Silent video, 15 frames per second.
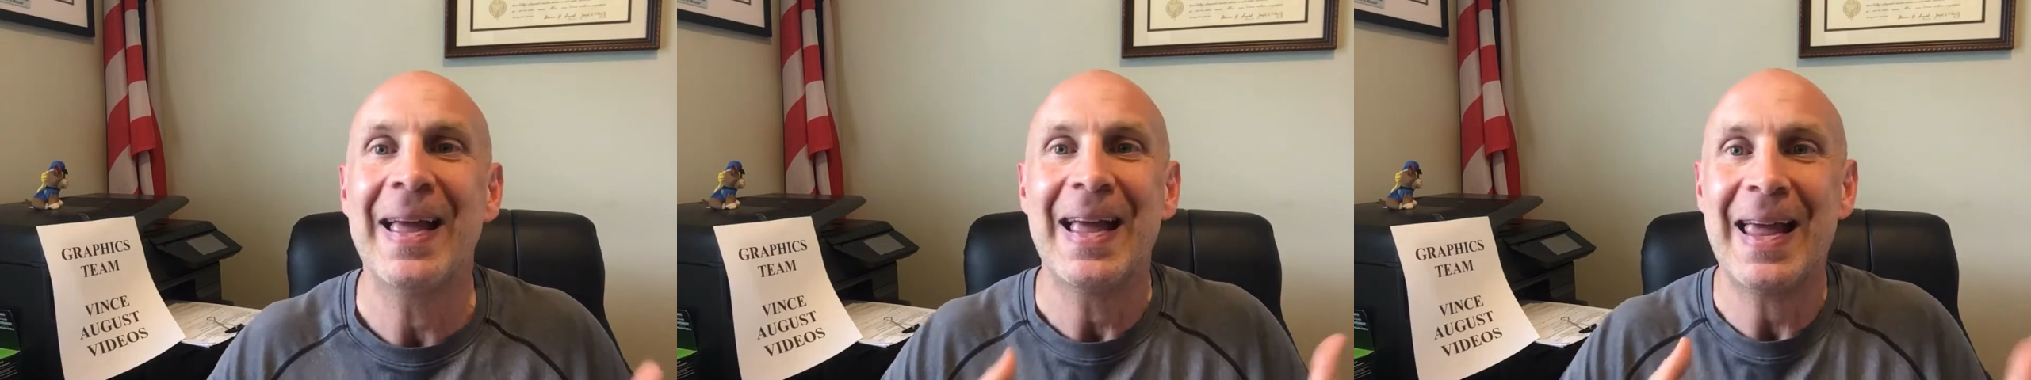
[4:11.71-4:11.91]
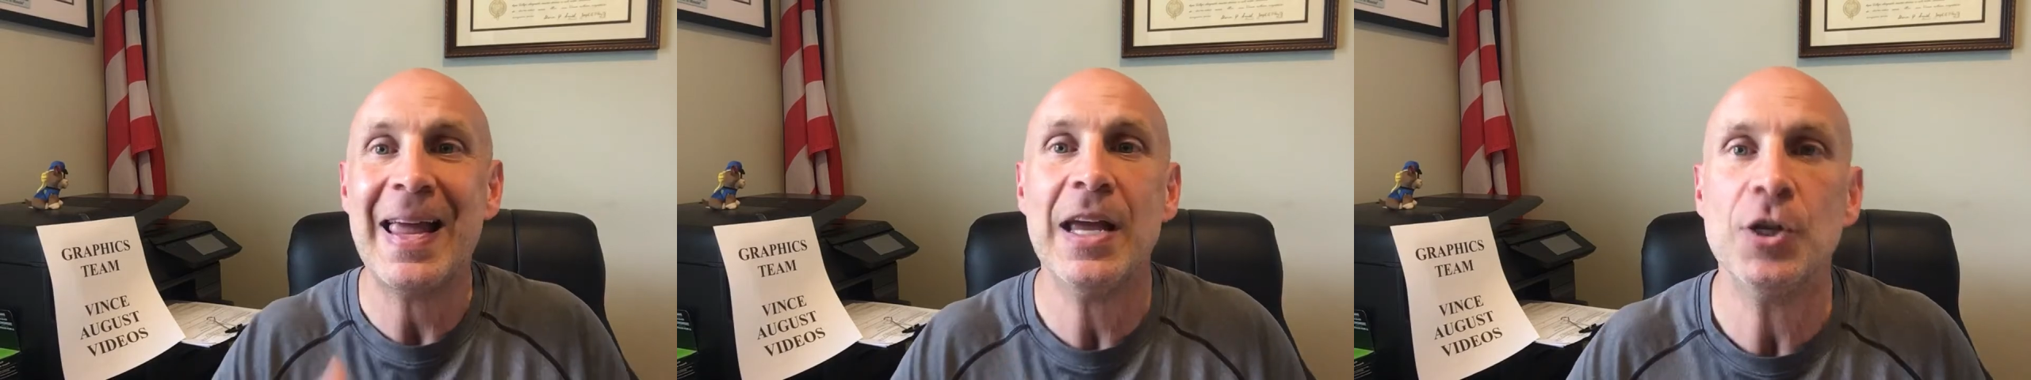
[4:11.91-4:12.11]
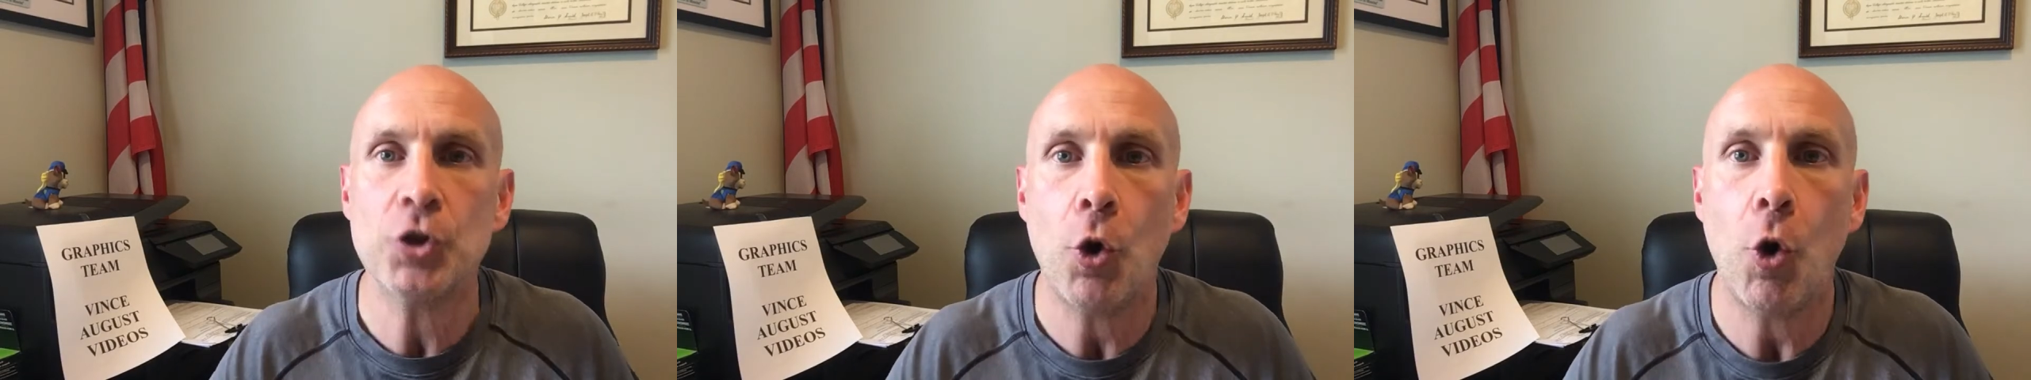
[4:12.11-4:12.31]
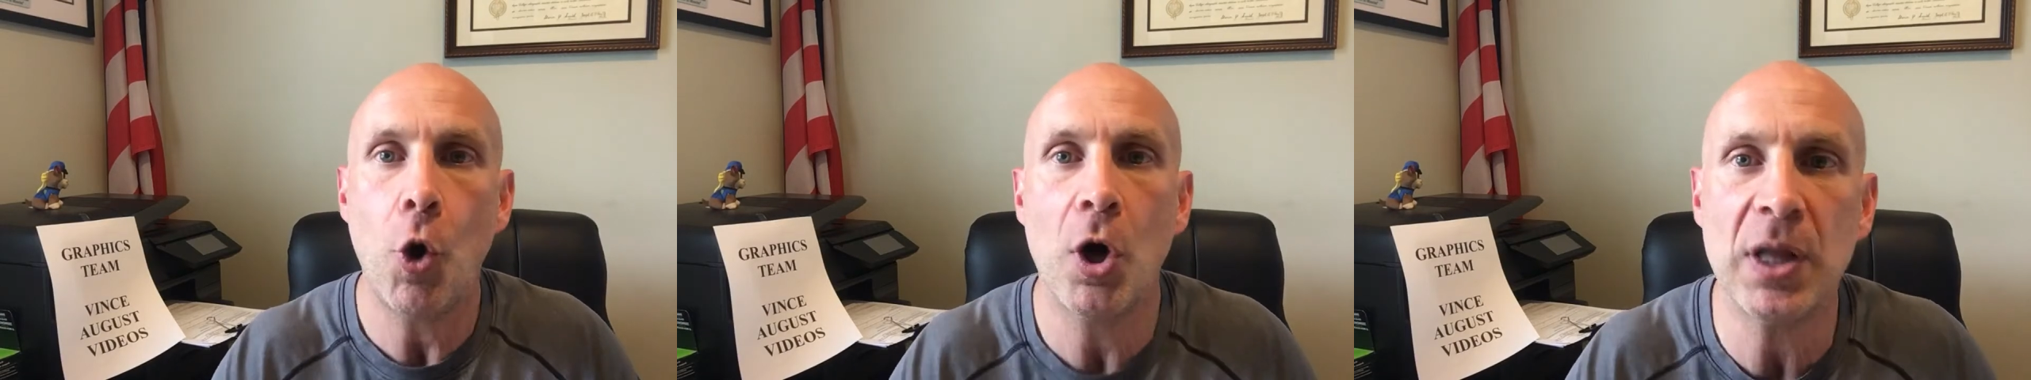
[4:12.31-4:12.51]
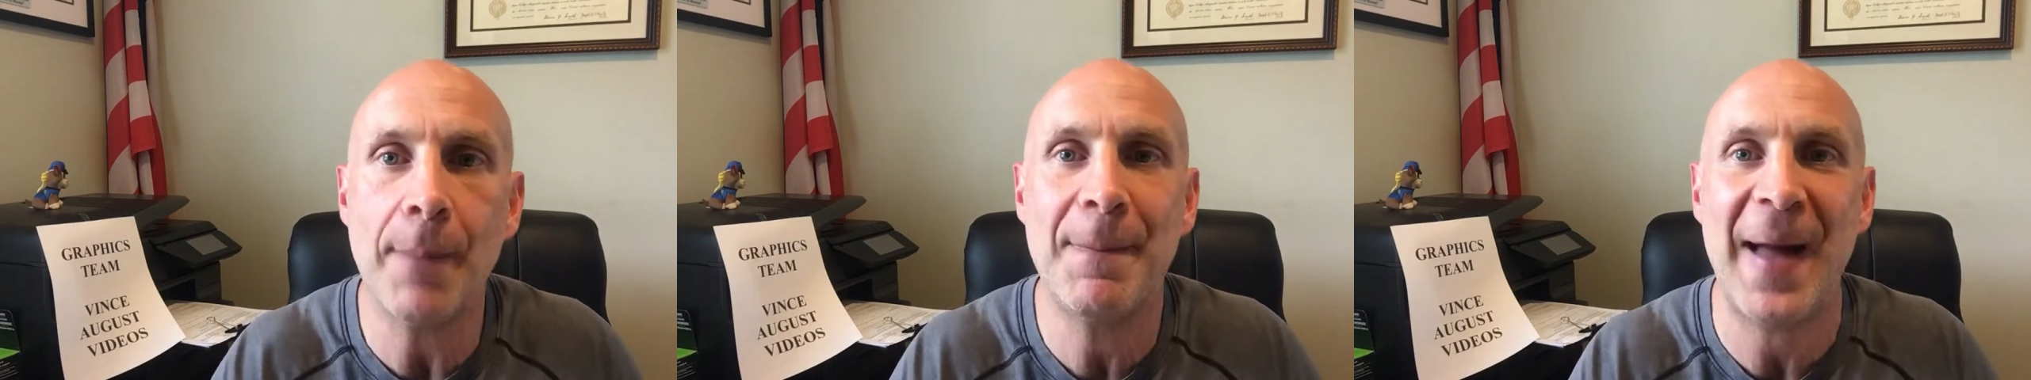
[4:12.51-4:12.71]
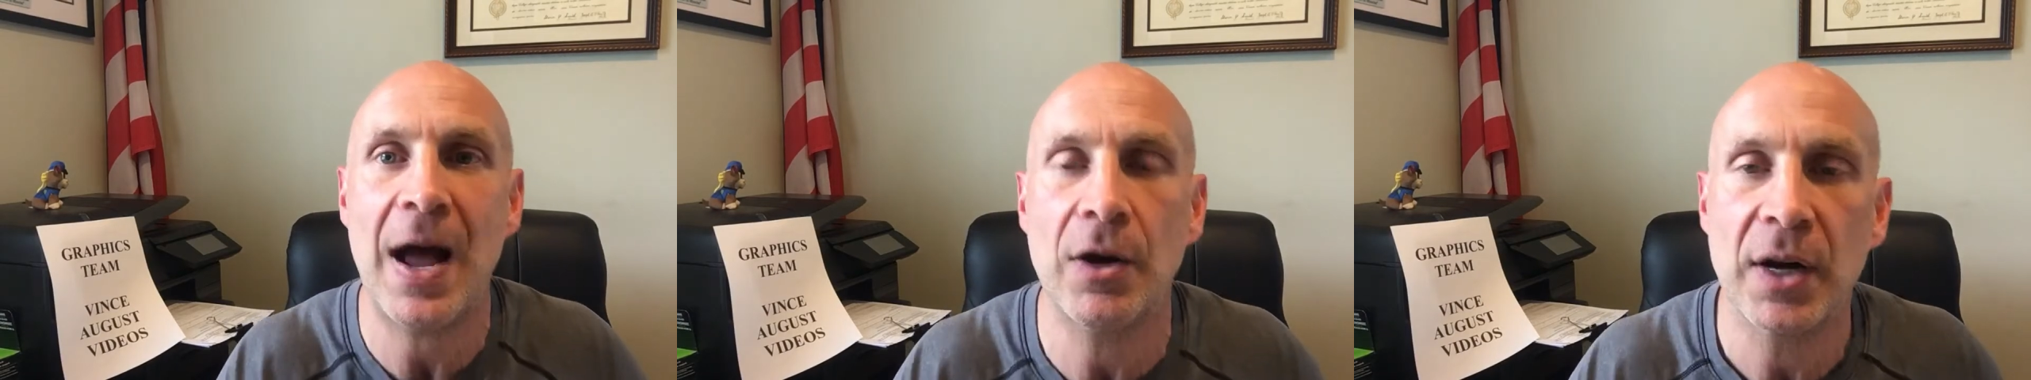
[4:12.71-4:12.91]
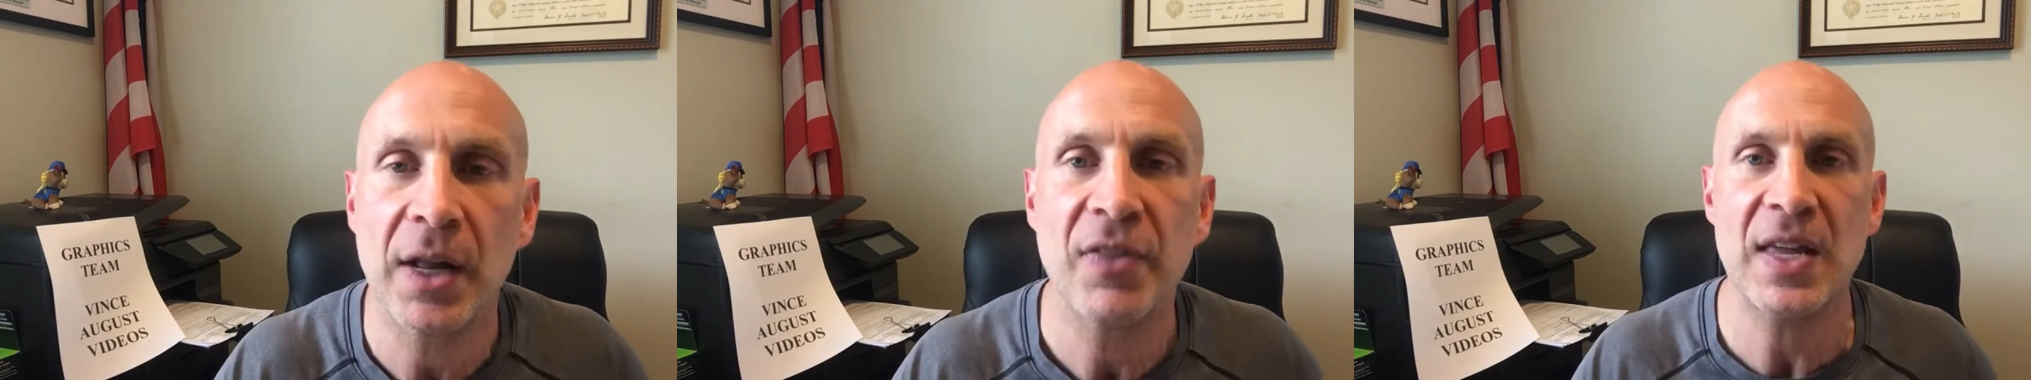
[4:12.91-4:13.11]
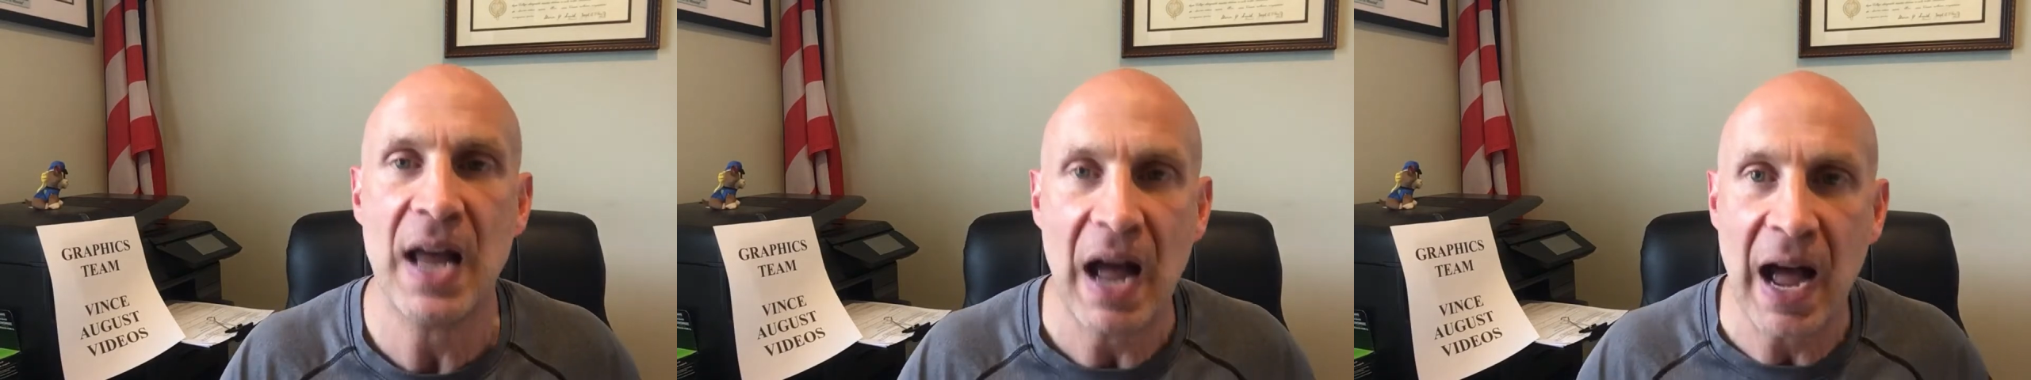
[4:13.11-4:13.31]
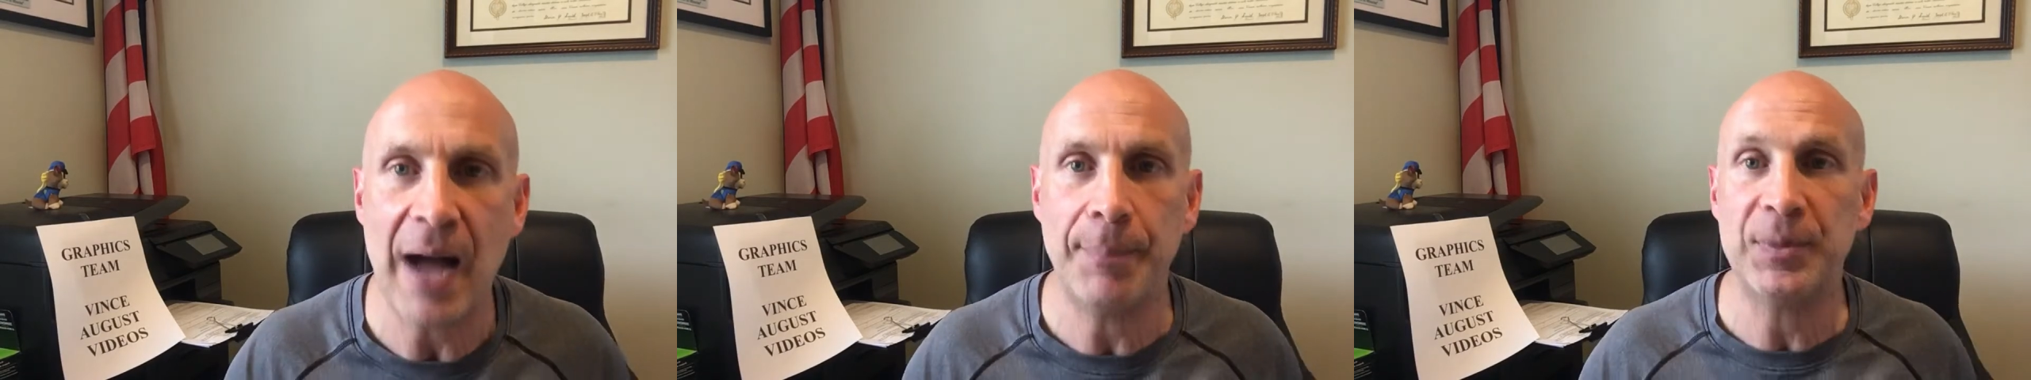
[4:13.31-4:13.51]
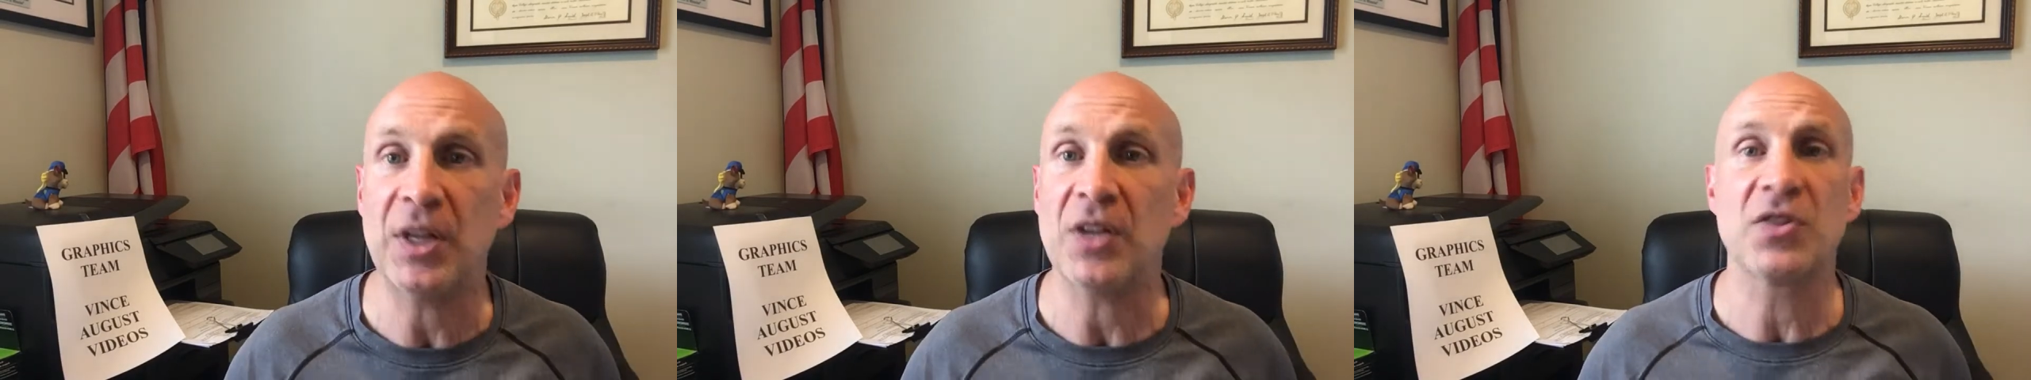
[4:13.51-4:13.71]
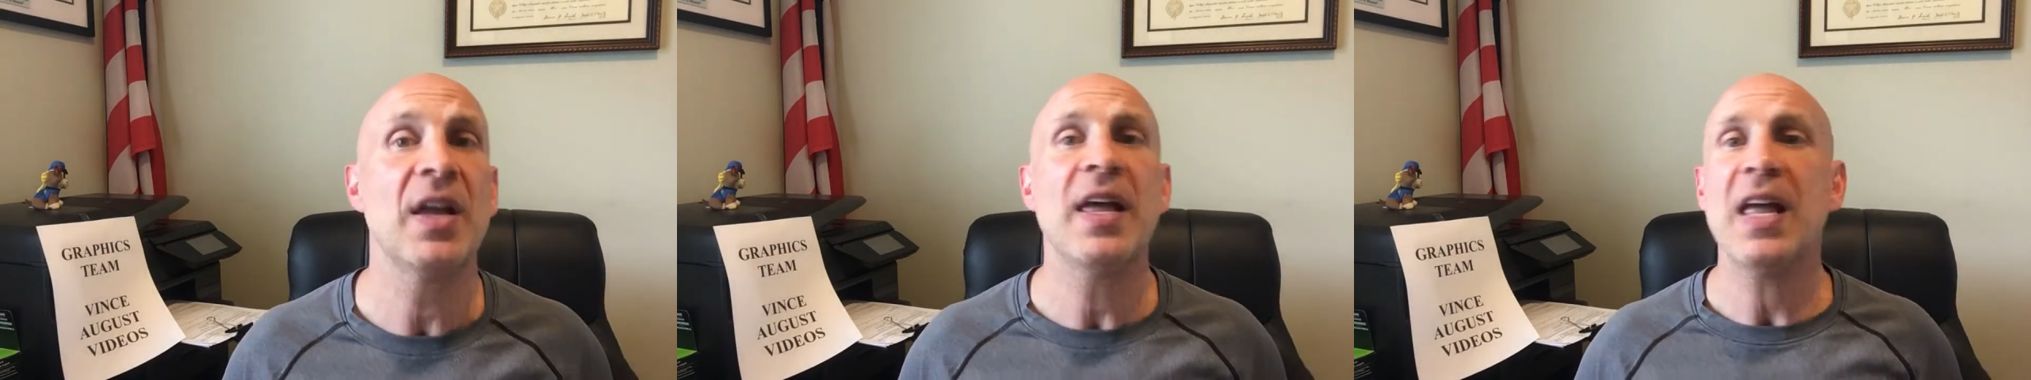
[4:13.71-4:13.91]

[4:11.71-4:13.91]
He is all about the optics,